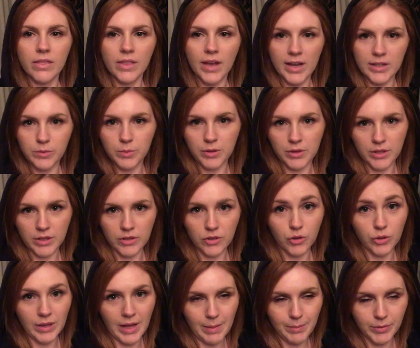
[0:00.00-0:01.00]
that's where the
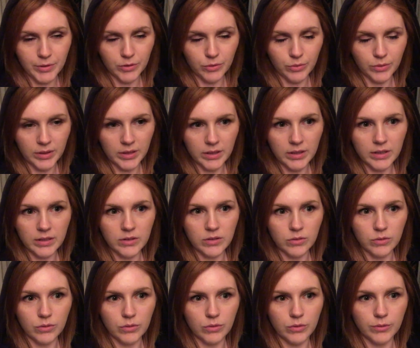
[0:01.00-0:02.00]
new lamp is going.
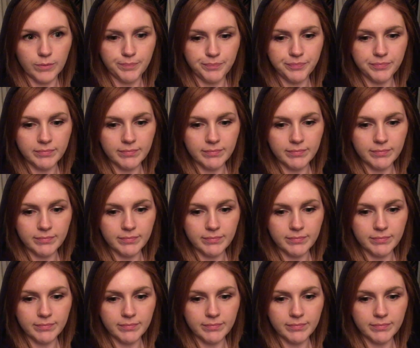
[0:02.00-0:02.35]
So